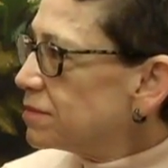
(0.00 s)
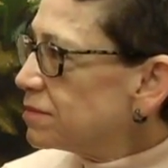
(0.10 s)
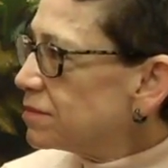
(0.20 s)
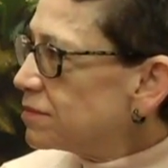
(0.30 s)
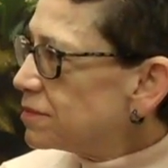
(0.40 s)

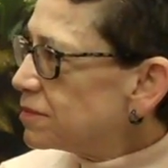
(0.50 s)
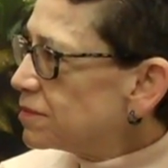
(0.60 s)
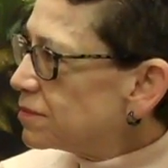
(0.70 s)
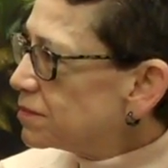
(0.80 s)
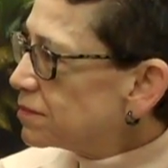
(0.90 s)

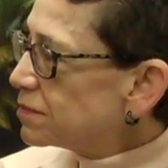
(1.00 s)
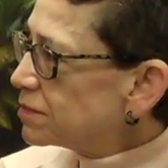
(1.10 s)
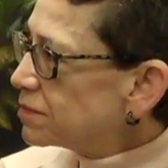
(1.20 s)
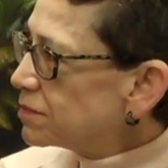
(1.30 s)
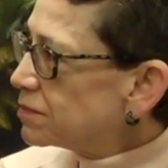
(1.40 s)

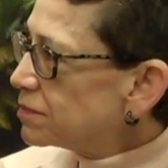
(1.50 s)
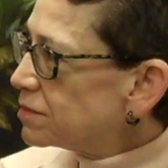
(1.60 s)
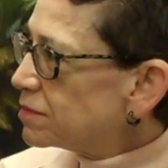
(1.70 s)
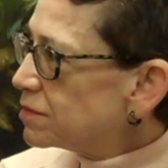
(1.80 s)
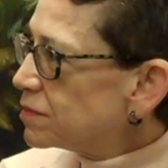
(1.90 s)

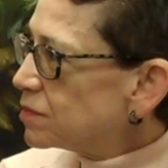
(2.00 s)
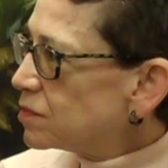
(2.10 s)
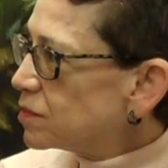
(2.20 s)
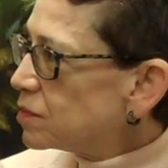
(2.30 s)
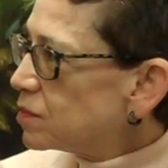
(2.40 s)

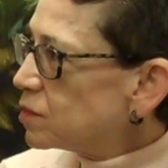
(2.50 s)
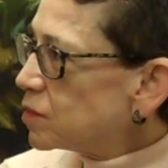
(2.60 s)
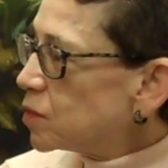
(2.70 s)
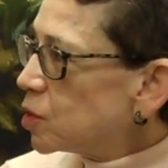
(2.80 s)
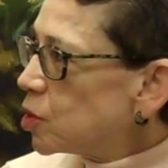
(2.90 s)

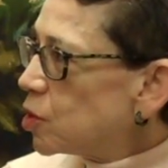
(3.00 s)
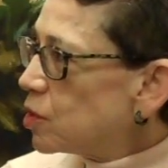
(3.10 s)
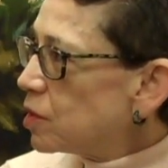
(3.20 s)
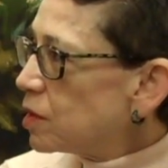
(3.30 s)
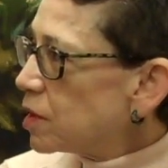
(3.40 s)

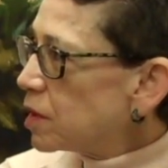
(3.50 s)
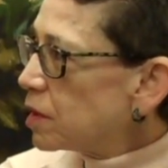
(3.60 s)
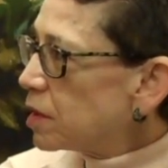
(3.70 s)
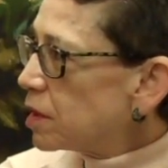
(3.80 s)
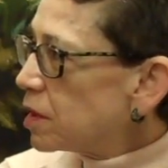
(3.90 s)

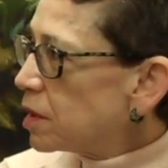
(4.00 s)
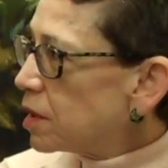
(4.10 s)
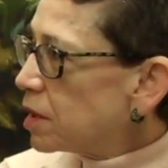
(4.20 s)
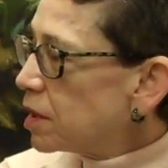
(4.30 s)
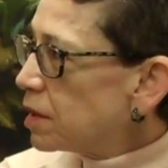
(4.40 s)

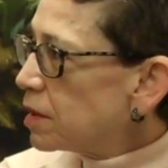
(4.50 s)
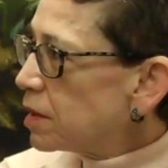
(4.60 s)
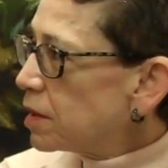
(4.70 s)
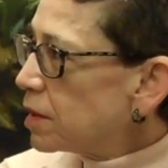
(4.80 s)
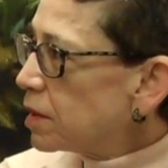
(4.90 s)

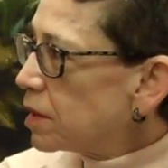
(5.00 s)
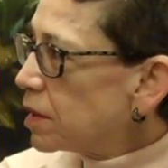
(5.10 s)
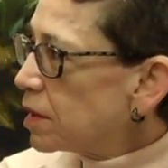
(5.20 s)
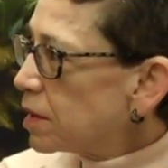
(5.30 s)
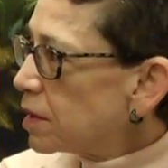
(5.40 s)

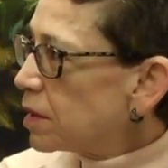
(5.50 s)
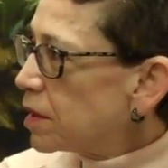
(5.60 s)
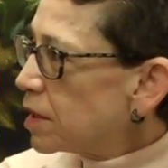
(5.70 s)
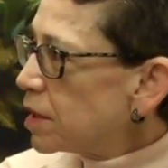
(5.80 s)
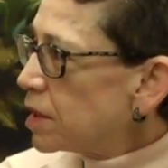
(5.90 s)

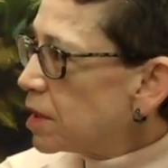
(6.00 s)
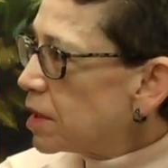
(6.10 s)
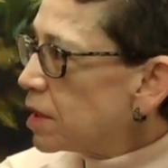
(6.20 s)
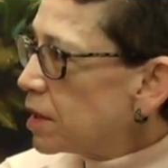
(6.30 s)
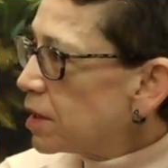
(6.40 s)

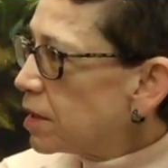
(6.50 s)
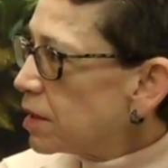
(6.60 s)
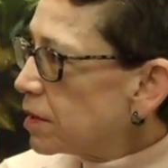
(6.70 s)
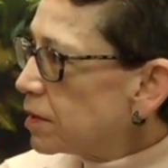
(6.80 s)
(not speaking)